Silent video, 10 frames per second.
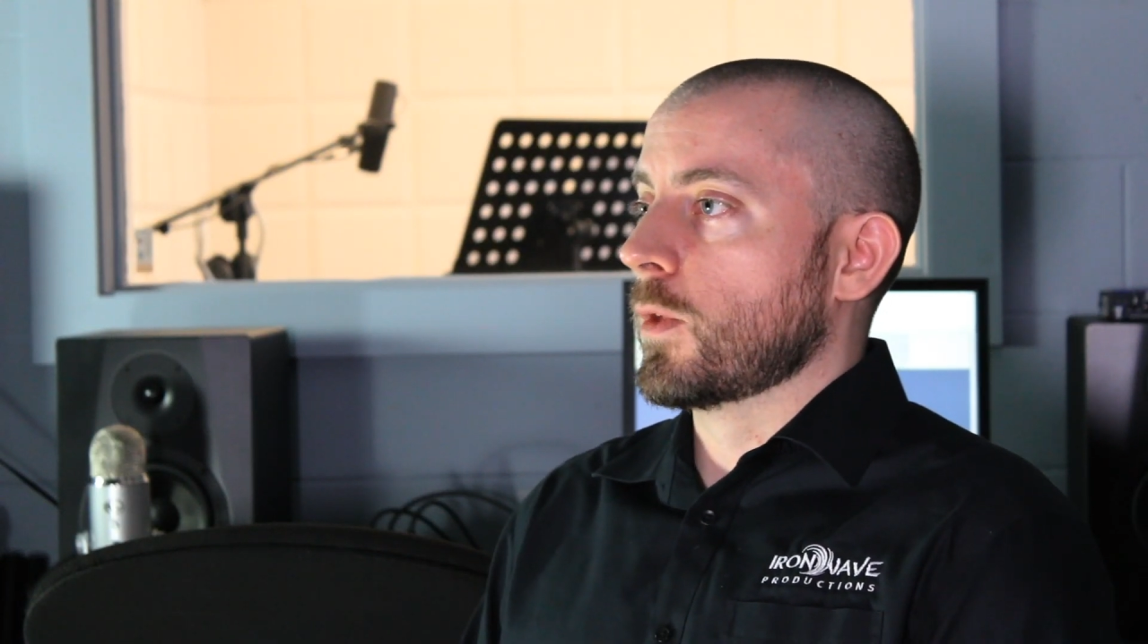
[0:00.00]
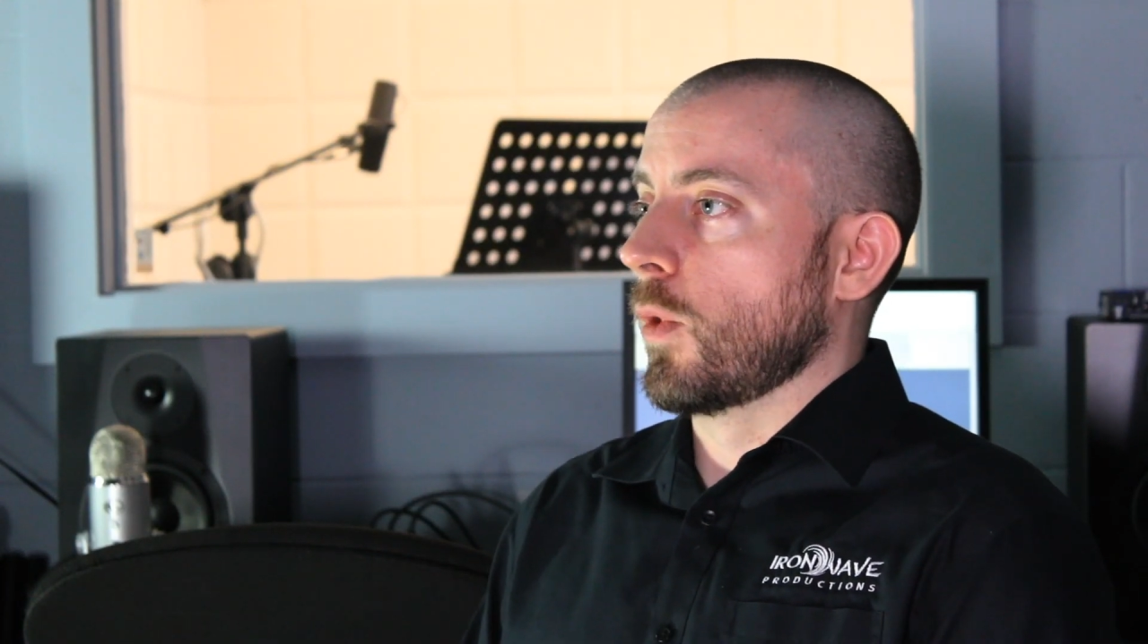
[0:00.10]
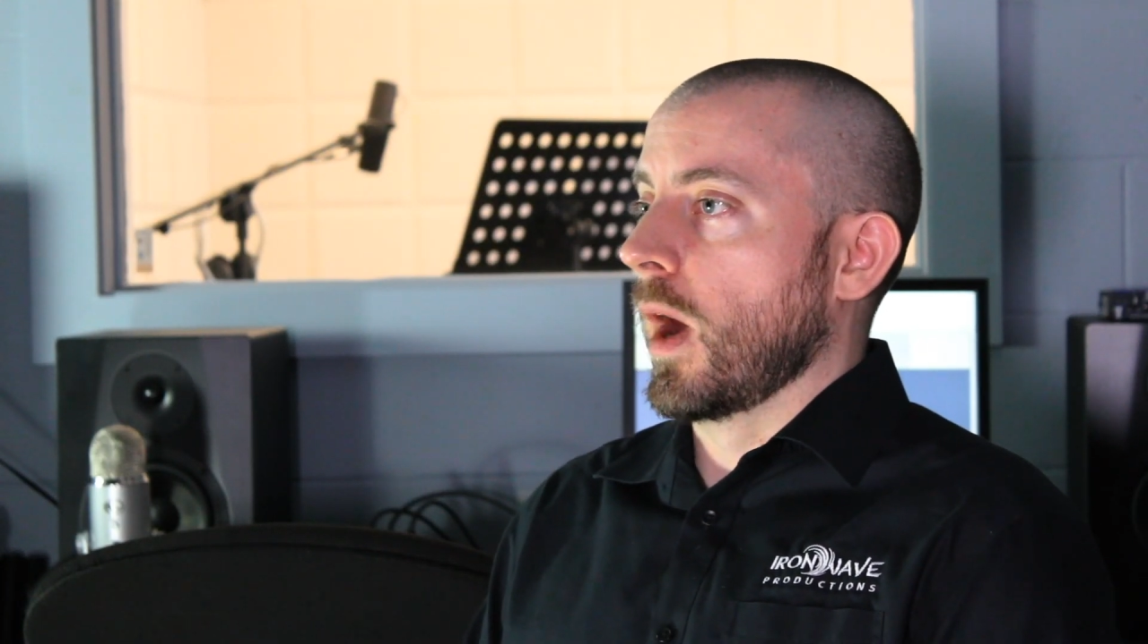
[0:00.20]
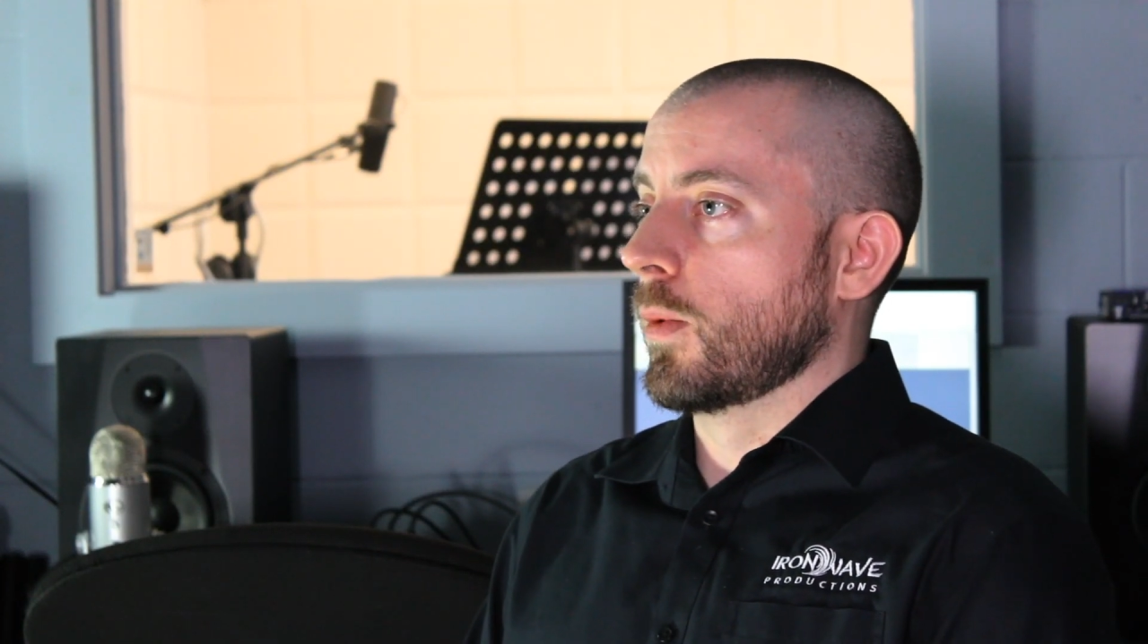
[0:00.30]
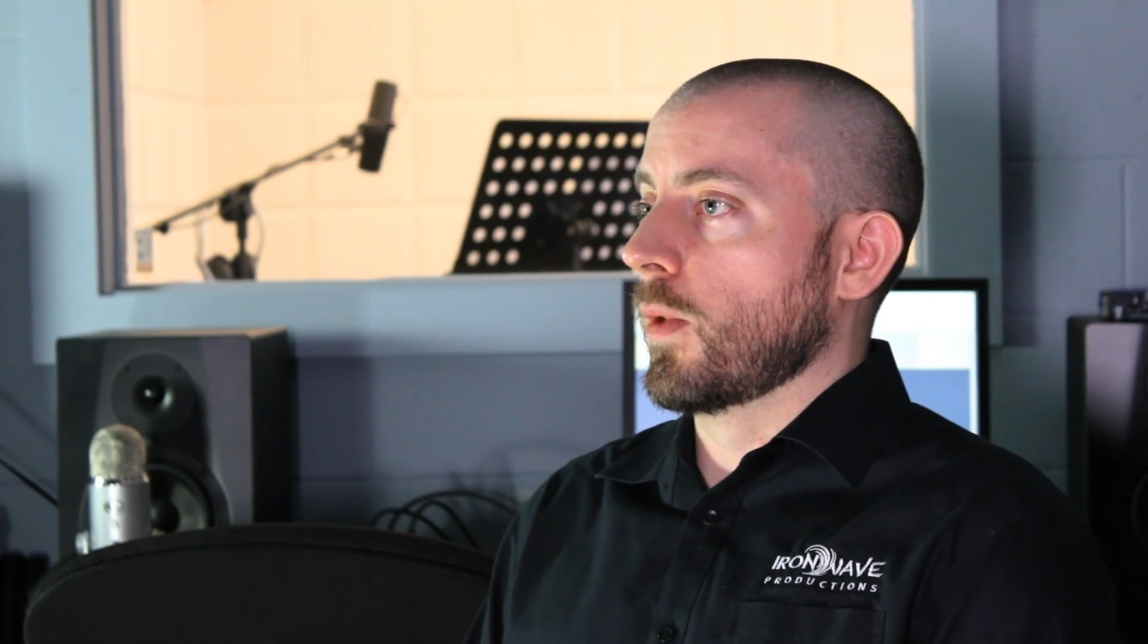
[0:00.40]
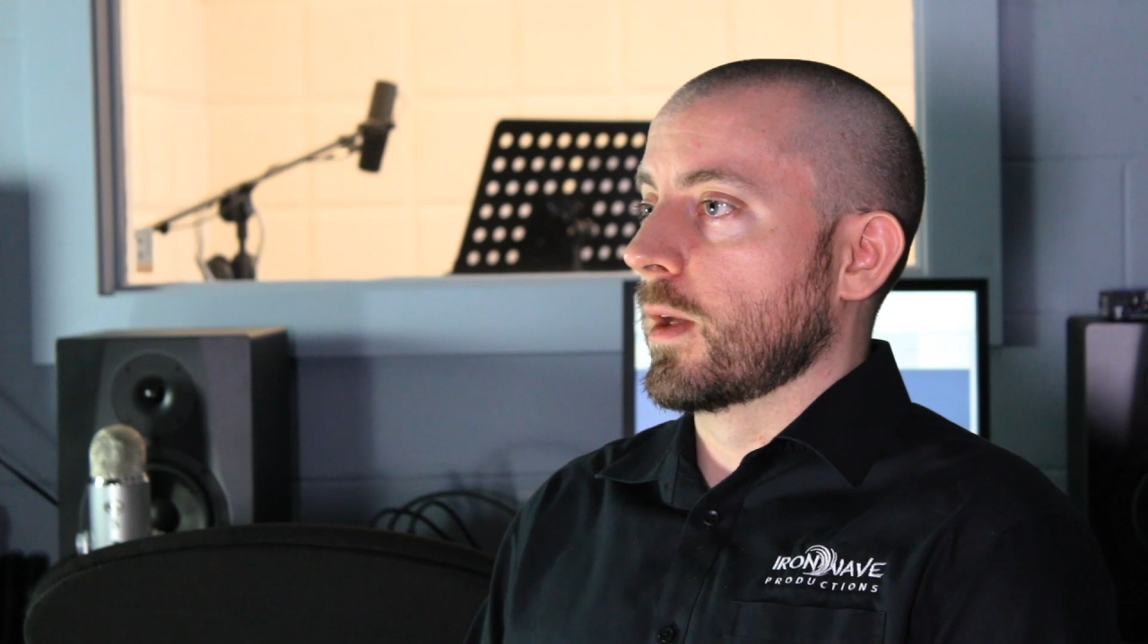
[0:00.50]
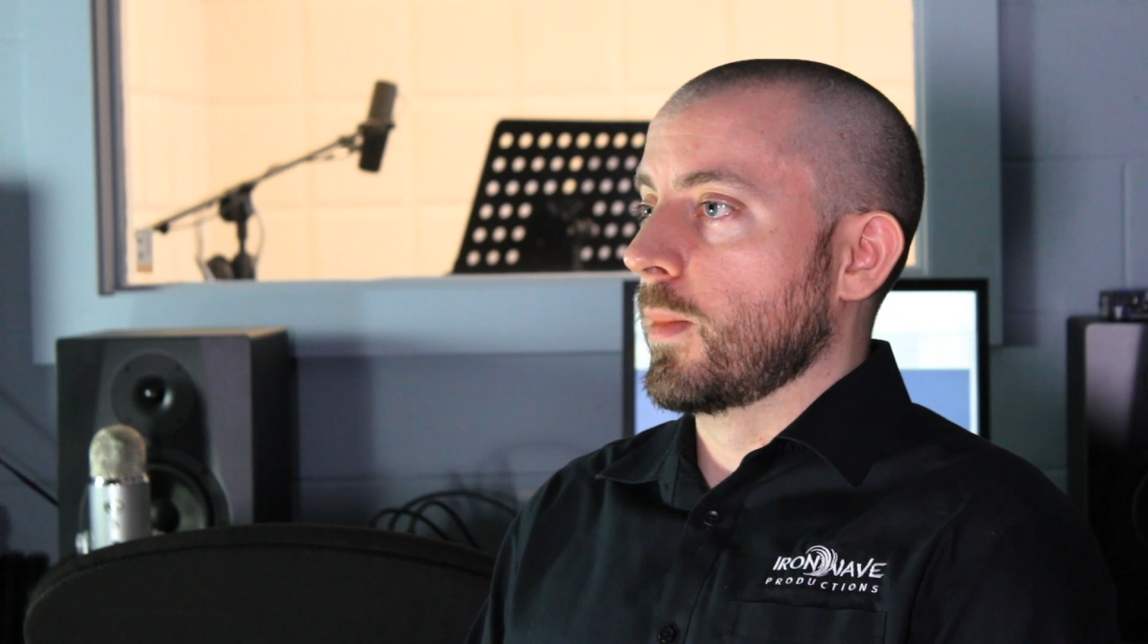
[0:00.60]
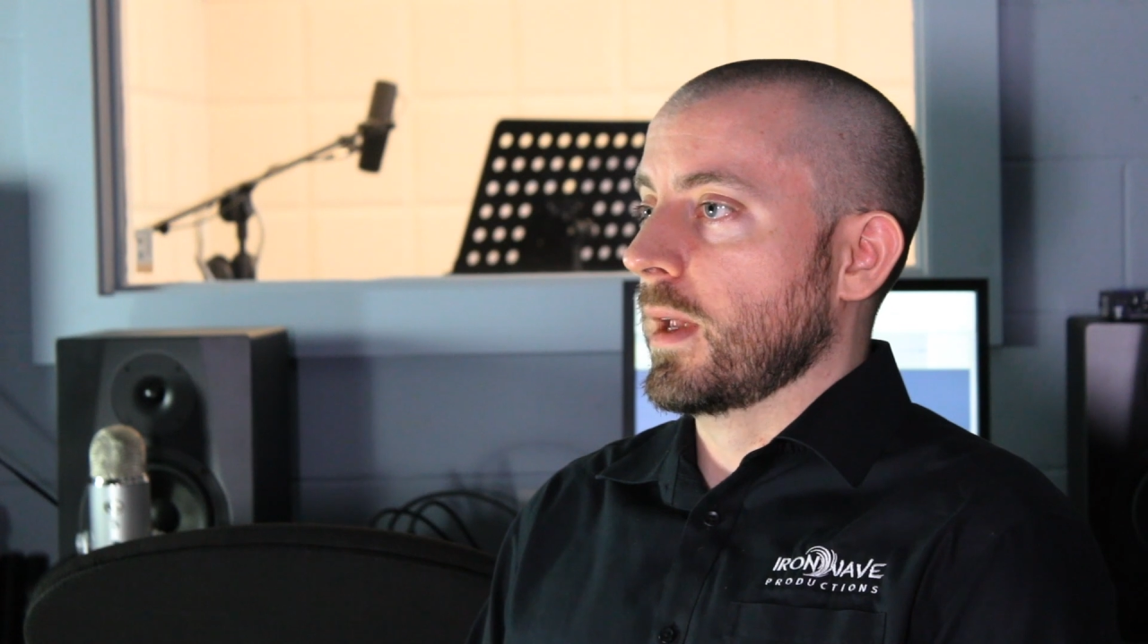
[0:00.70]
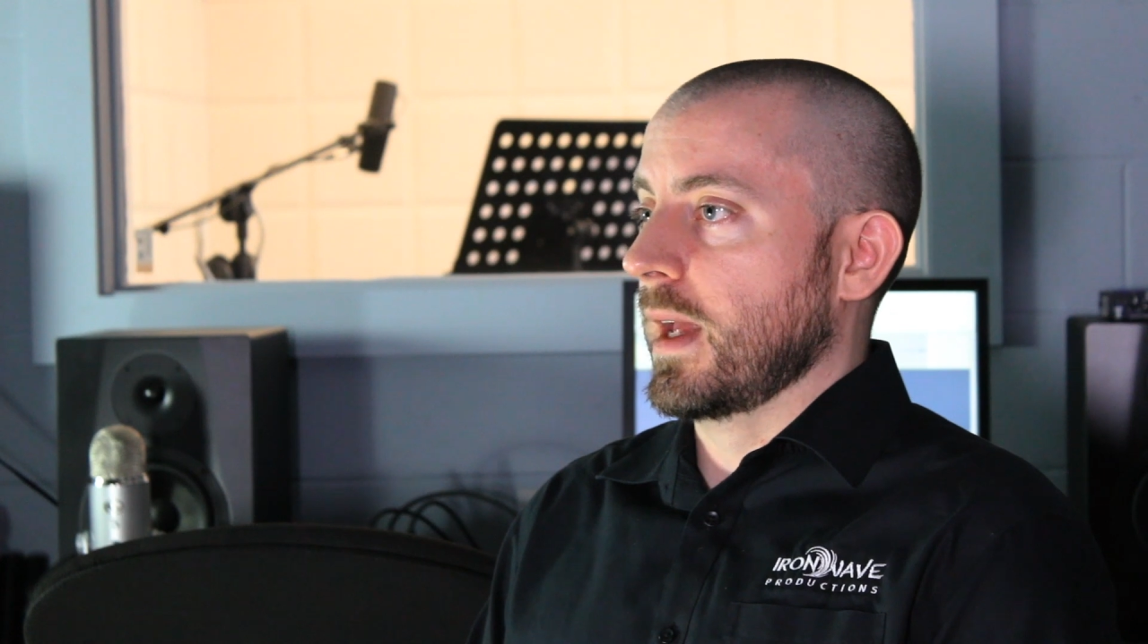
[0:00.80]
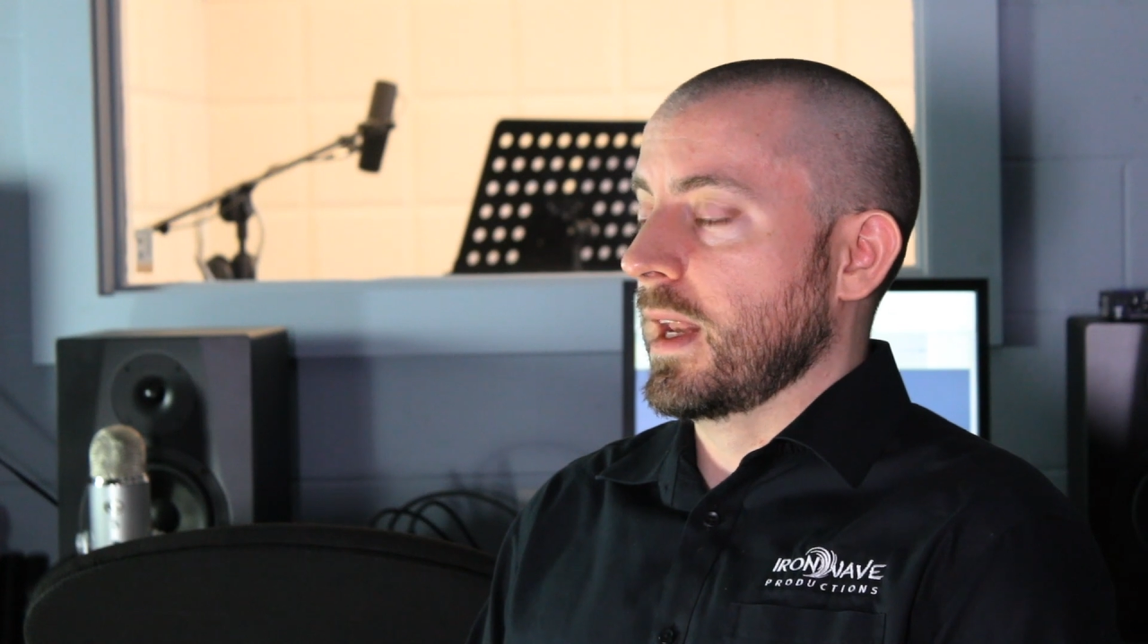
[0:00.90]
So I would
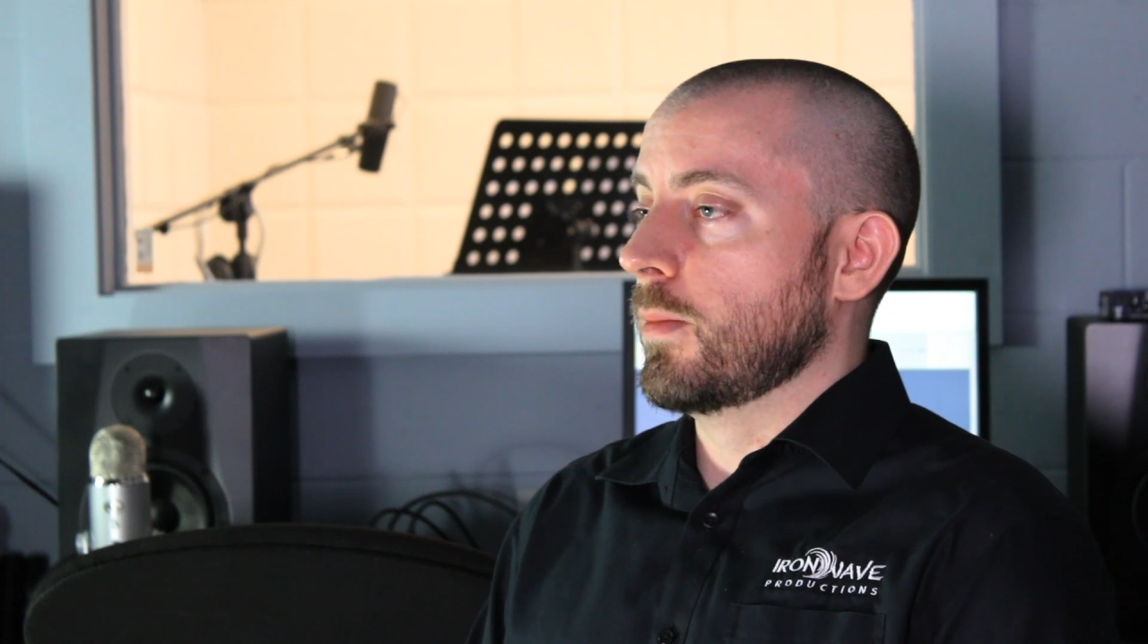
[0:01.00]
recommend